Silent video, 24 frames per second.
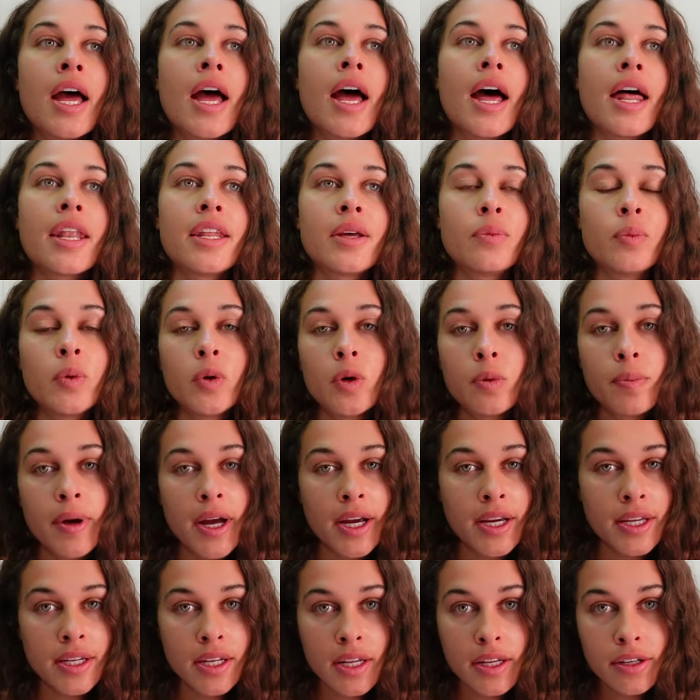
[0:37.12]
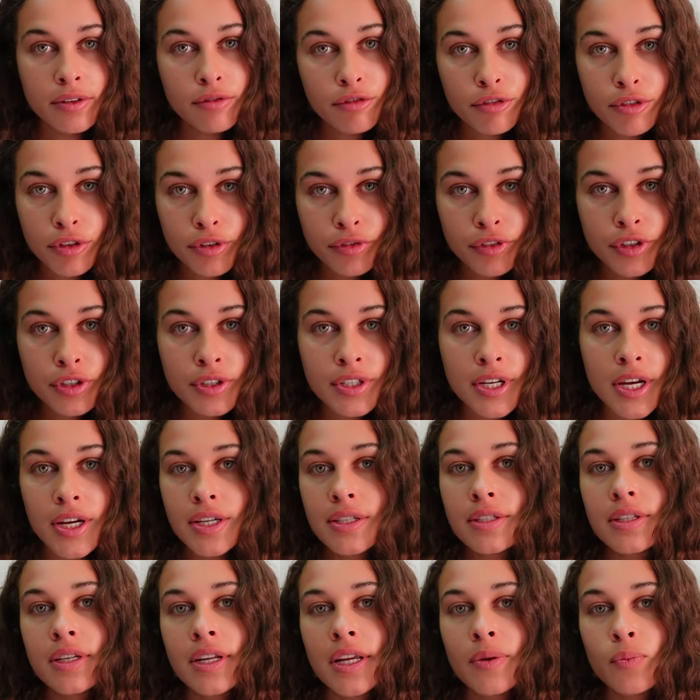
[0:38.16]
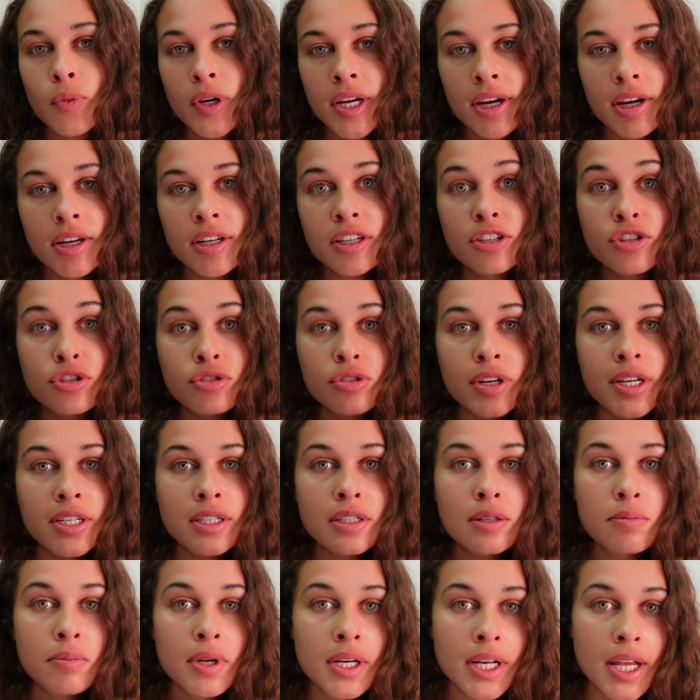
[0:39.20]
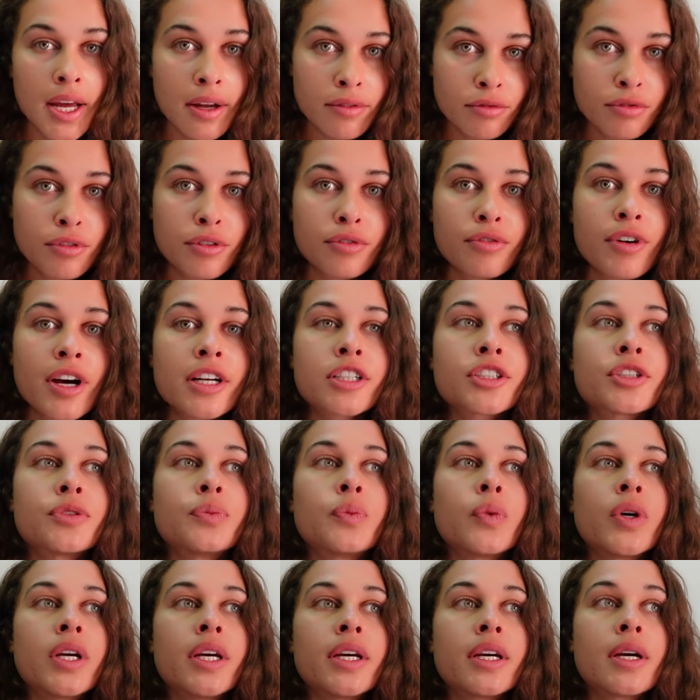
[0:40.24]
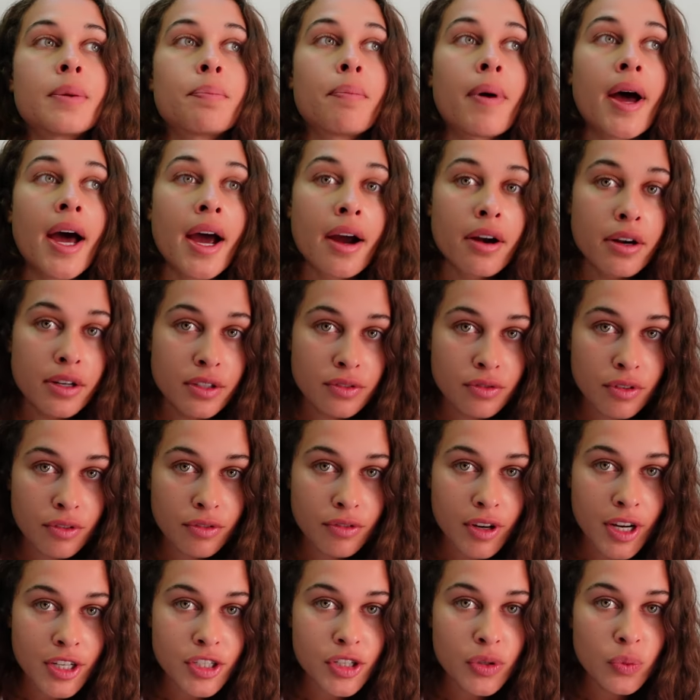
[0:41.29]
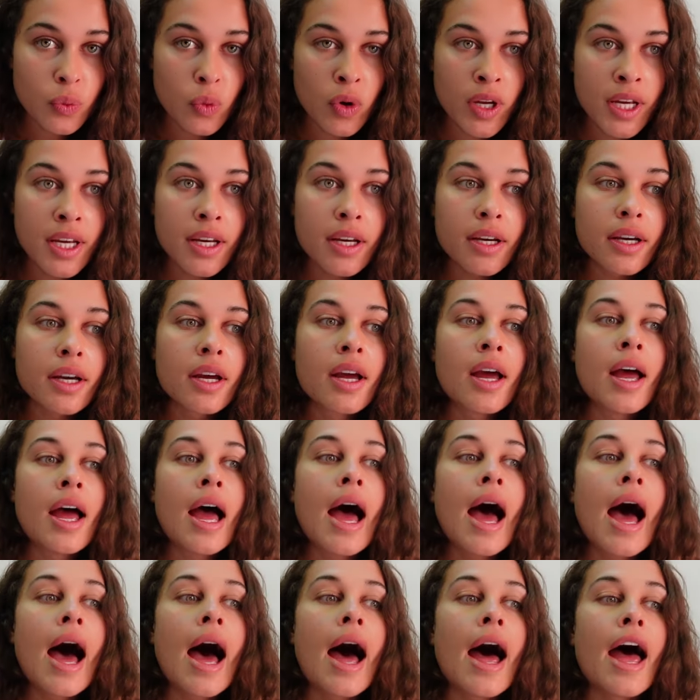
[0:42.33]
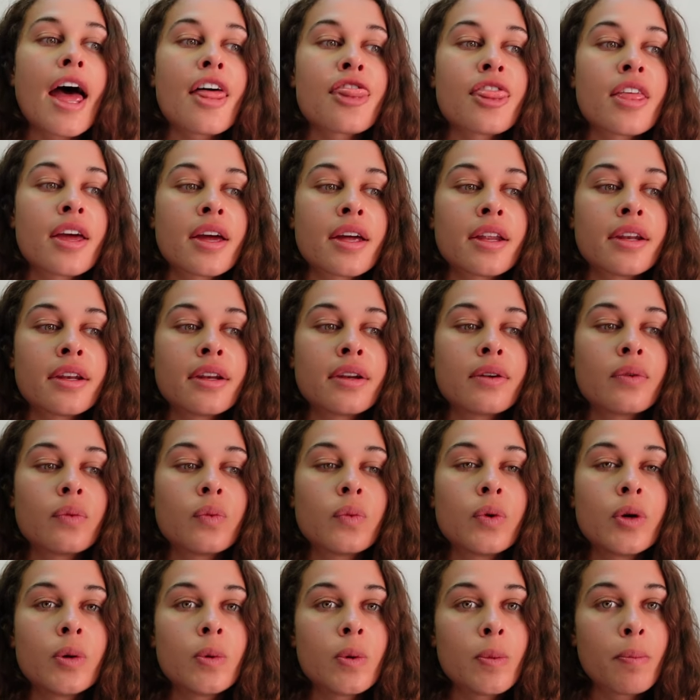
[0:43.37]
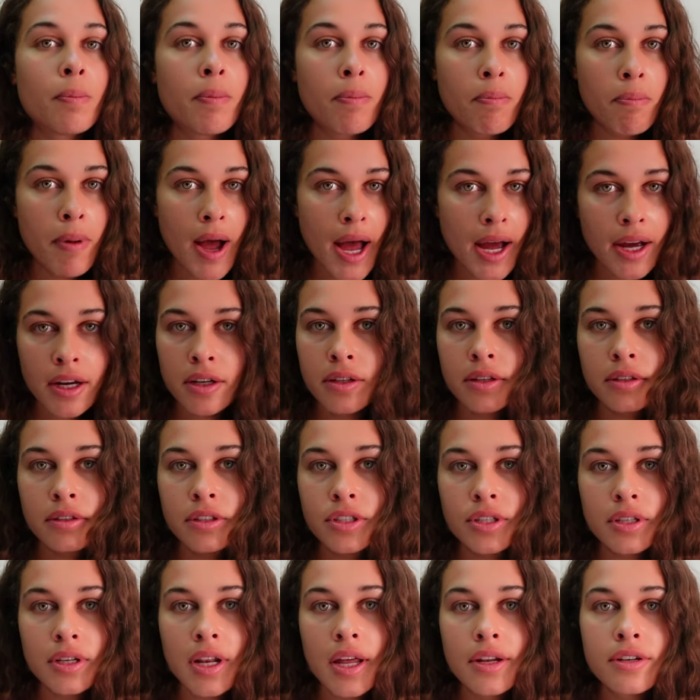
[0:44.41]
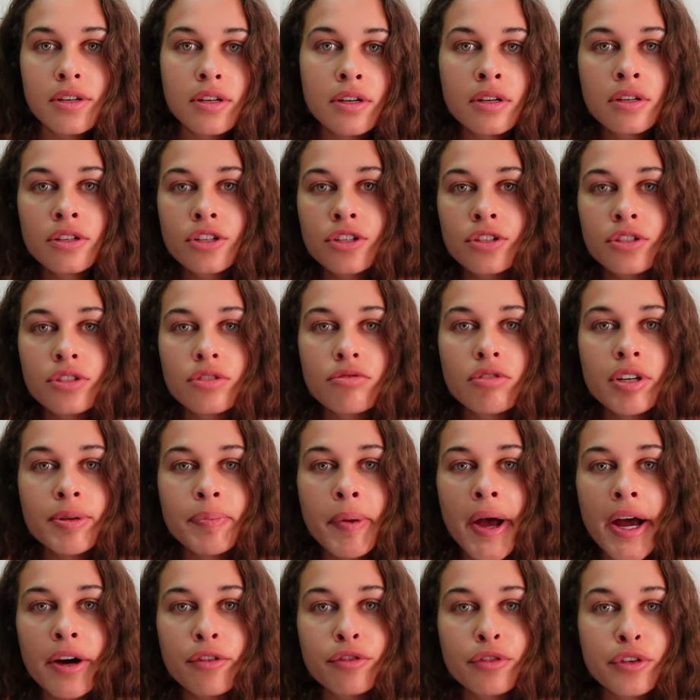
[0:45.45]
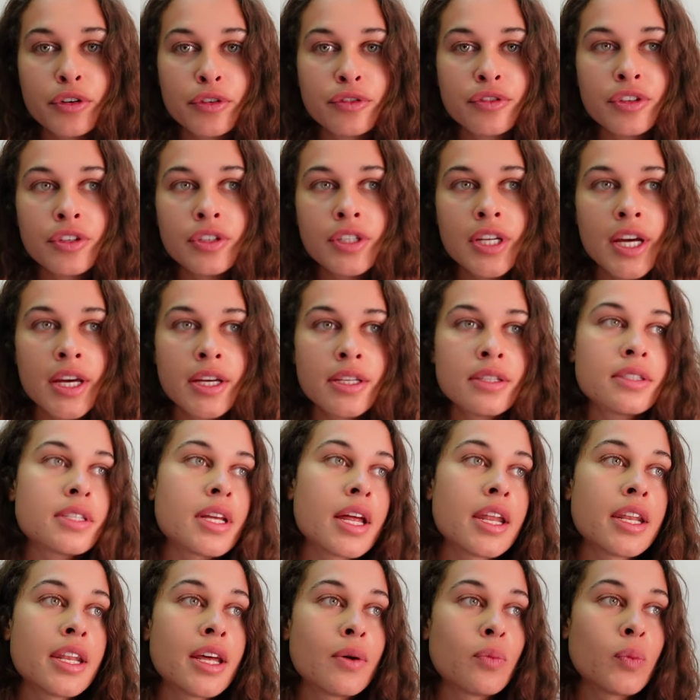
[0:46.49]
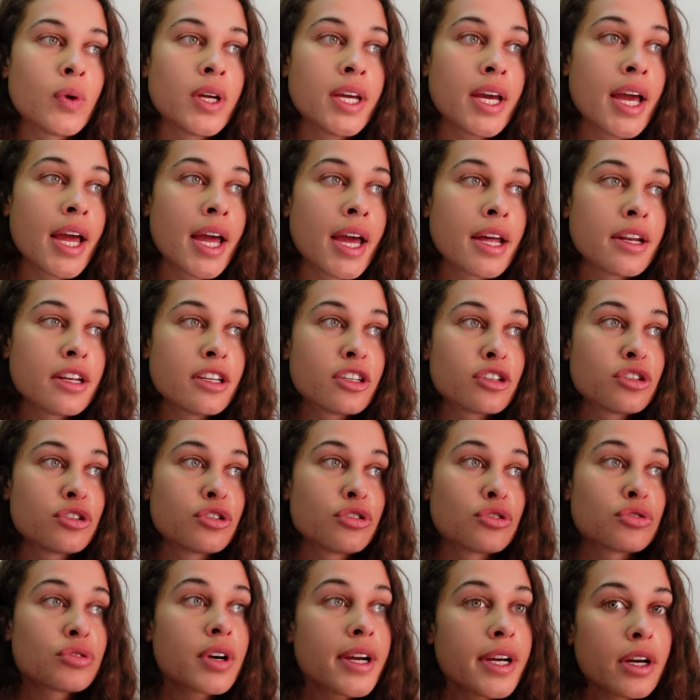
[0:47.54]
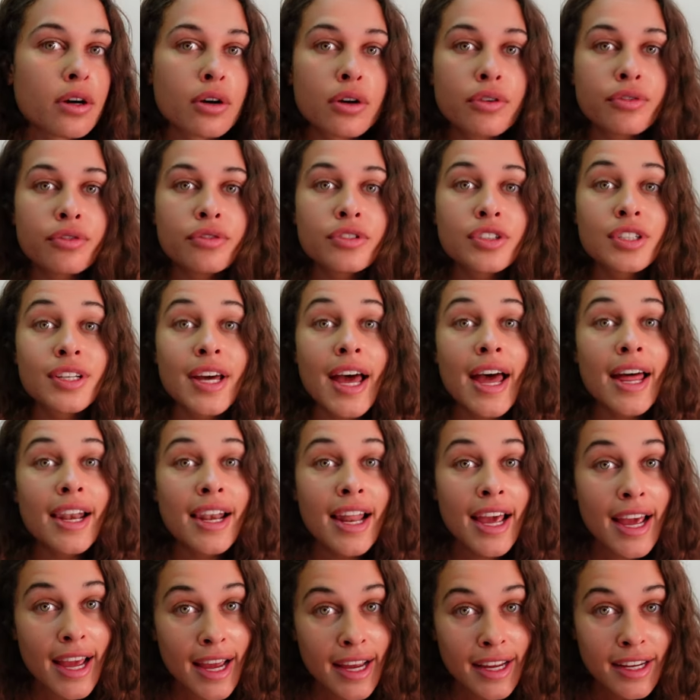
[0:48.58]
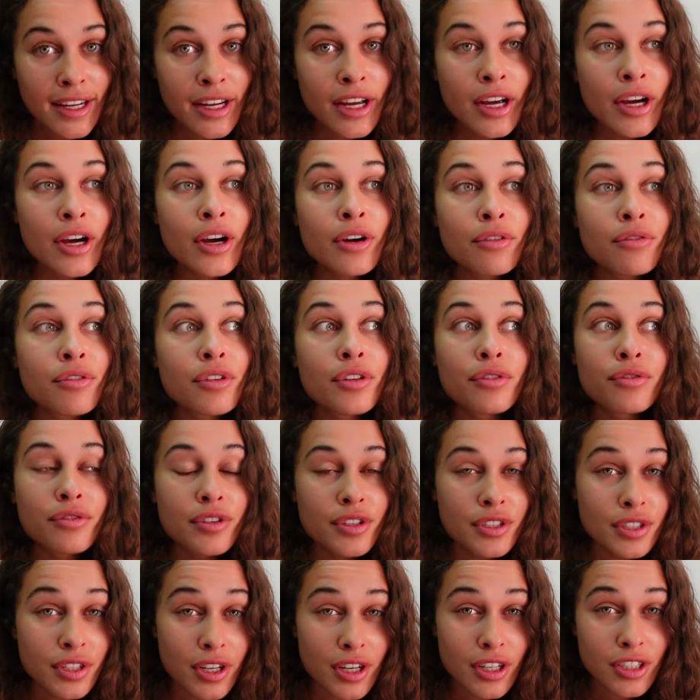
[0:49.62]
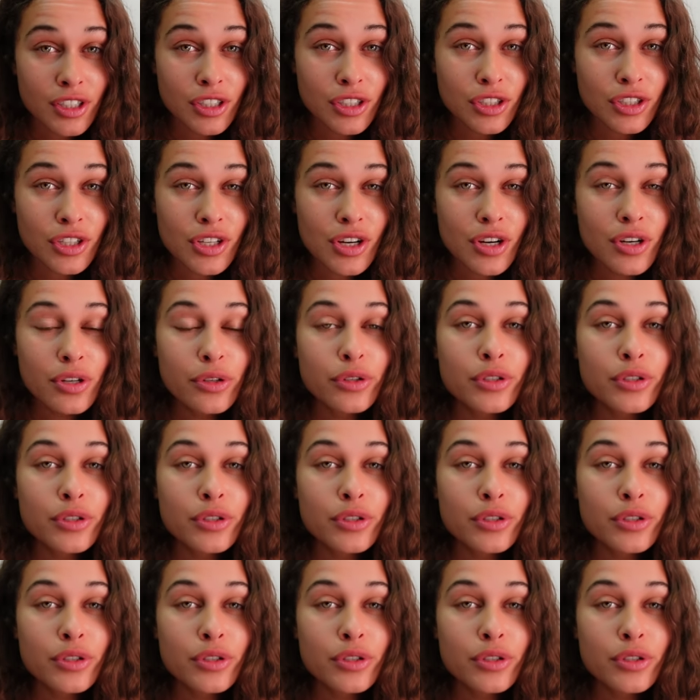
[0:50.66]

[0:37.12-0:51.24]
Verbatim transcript: and then we were back in London for a few days, and then we headed straight to Milan for Fashion Week, Paris for Fashion Week, and then we were back to London just to repack for a few days, and then we headed straight off to LA for the Versace show.